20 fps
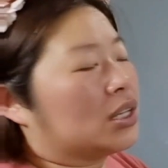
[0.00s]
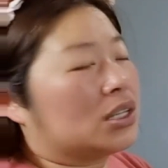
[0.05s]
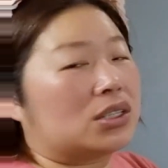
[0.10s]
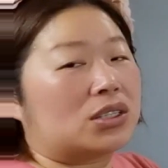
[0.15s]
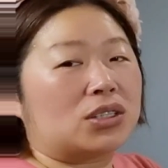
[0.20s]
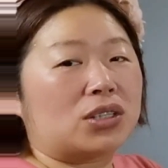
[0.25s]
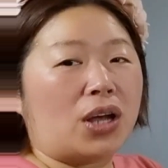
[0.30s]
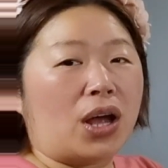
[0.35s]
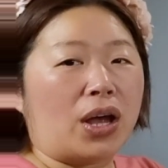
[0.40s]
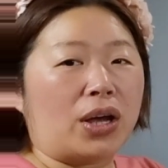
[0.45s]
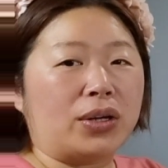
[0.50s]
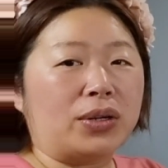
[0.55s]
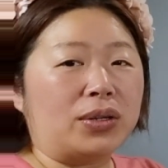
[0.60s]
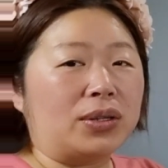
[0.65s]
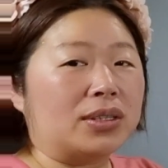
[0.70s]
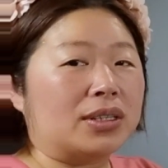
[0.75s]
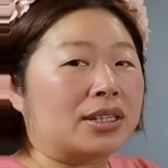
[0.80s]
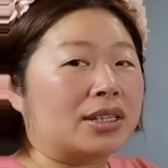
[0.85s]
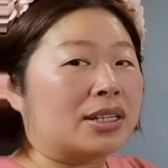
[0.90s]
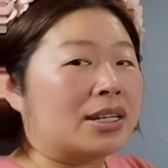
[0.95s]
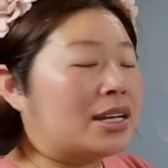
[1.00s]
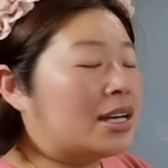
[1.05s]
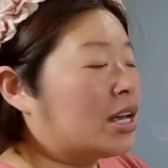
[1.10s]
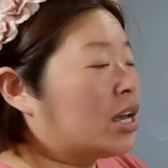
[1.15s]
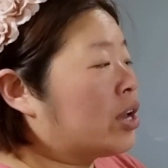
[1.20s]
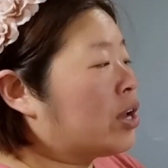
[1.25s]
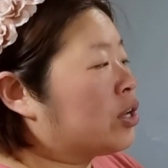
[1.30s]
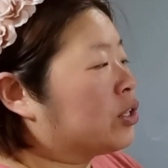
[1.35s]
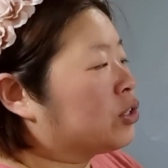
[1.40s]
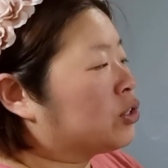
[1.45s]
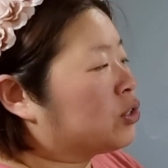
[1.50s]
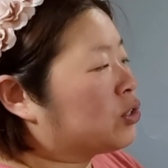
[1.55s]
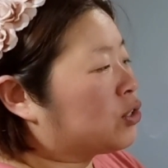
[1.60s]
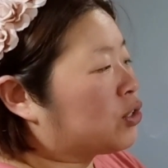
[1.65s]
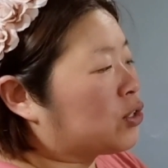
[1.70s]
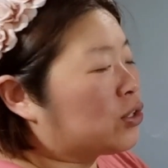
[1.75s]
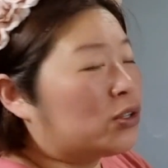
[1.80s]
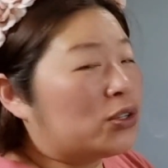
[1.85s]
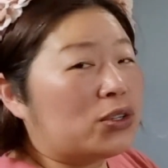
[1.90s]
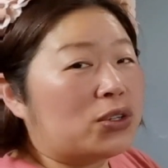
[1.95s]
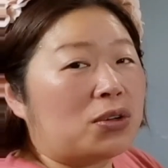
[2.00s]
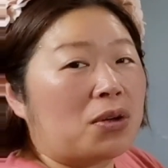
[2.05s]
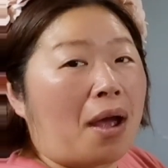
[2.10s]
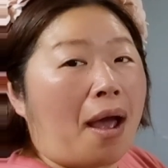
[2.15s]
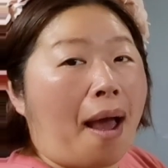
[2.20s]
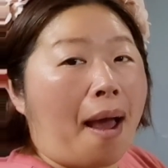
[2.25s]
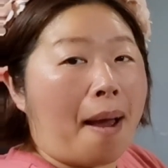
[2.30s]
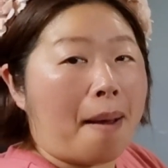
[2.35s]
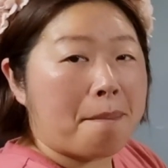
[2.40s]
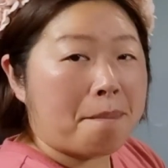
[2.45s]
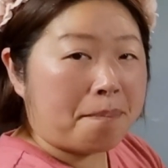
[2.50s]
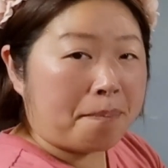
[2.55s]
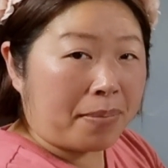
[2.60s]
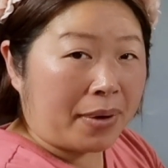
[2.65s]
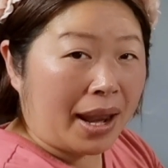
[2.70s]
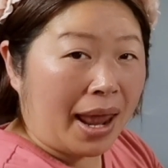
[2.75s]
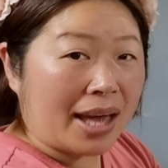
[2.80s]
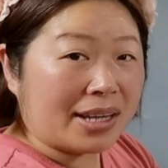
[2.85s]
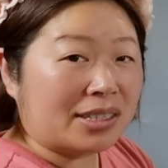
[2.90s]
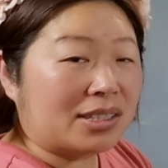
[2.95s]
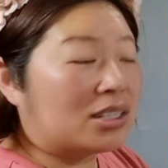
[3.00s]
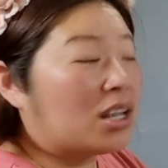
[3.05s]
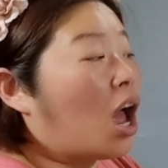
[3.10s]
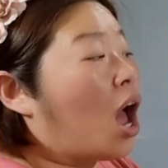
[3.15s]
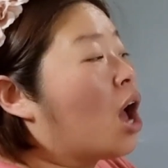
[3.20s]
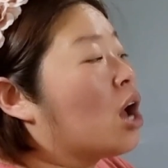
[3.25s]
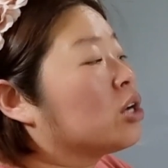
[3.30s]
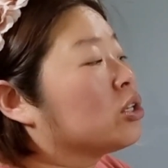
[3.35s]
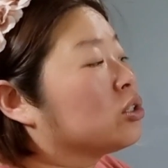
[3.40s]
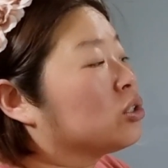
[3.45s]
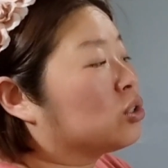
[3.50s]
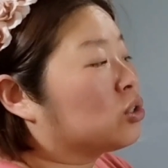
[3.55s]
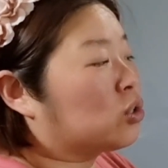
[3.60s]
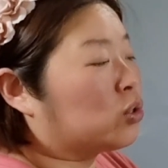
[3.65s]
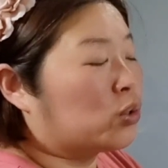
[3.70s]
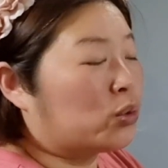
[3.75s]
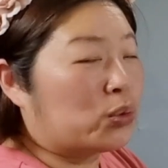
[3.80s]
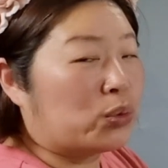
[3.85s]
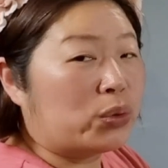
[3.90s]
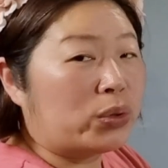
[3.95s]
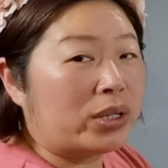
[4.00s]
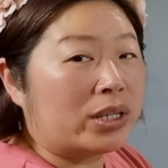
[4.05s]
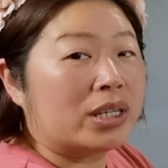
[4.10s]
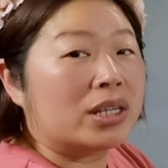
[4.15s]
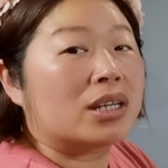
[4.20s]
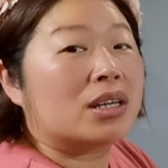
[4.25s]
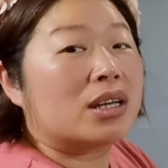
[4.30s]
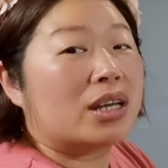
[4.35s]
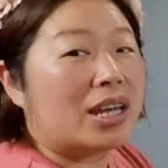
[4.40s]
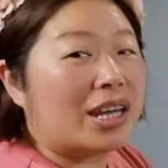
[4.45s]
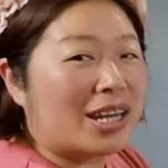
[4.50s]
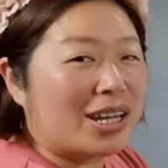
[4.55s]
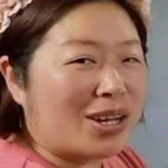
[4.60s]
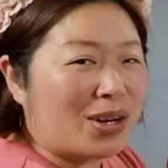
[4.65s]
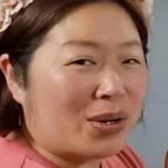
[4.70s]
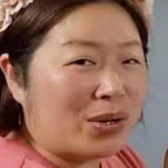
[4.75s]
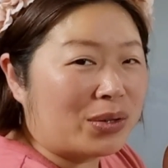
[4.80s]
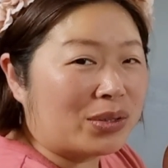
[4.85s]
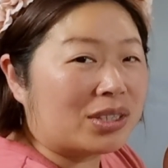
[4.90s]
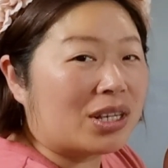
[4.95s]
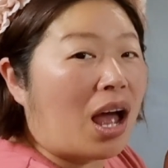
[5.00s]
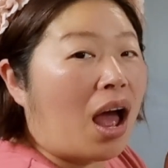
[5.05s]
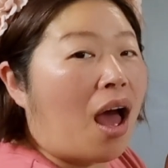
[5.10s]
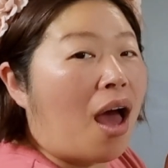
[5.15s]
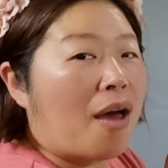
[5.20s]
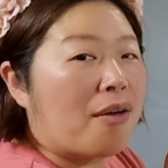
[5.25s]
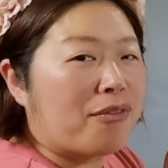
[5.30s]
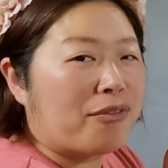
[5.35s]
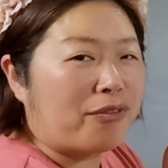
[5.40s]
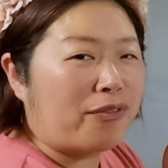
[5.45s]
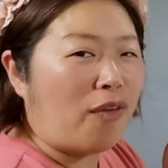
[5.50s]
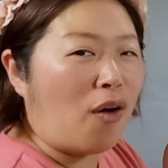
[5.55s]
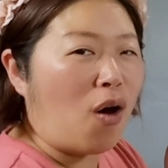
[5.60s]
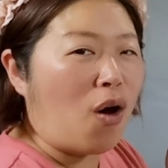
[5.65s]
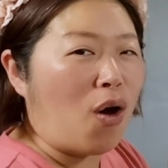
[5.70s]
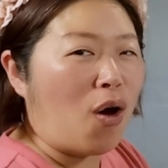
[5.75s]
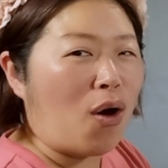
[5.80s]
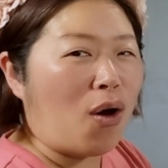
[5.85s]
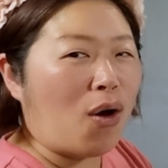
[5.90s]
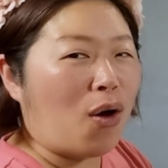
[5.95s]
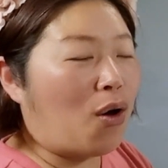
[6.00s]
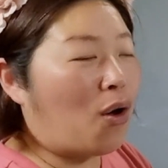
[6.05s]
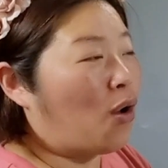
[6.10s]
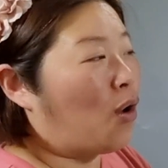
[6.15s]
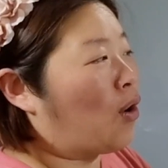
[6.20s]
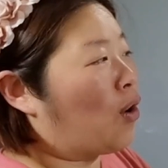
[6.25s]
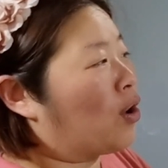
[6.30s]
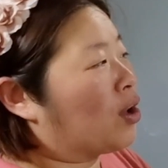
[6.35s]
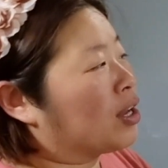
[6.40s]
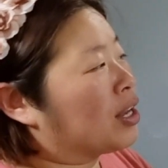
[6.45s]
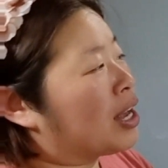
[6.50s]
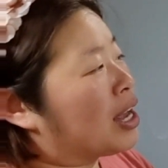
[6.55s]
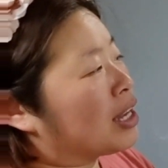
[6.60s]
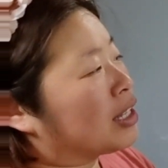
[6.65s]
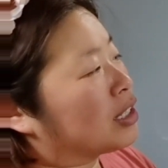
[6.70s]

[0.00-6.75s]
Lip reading: So 2 plus 2 equals 4.